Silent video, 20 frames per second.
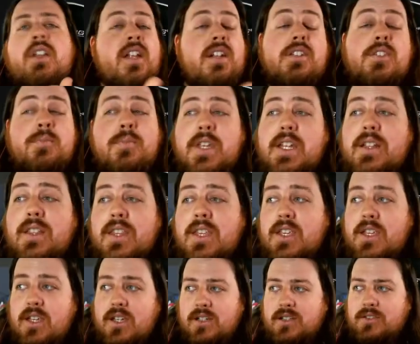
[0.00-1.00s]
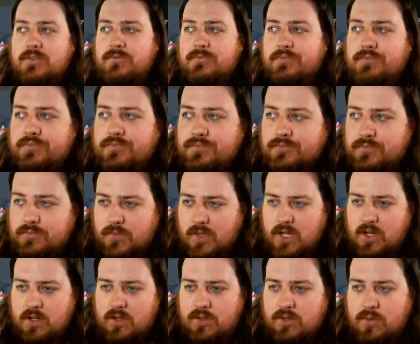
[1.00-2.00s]
us meet the yeah,
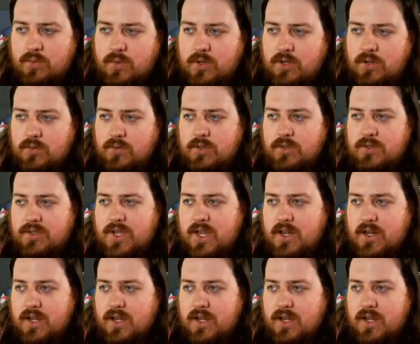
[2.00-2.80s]
so where's that